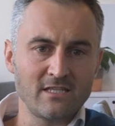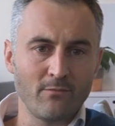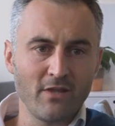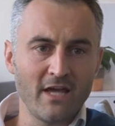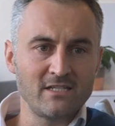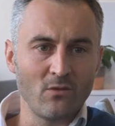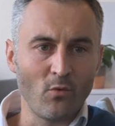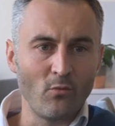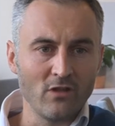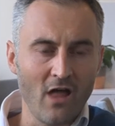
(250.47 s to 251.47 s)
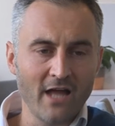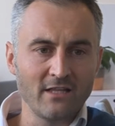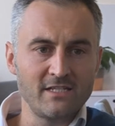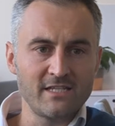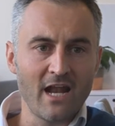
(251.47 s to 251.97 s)
the place that we will
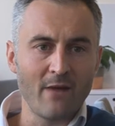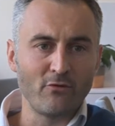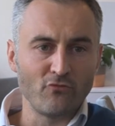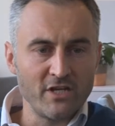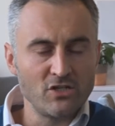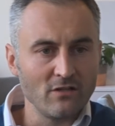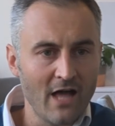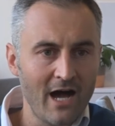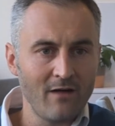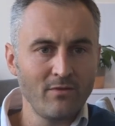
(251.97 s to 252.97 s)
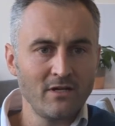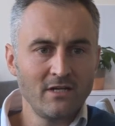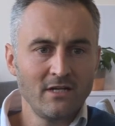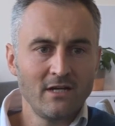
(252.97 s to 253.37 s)
likely set up a regional hub.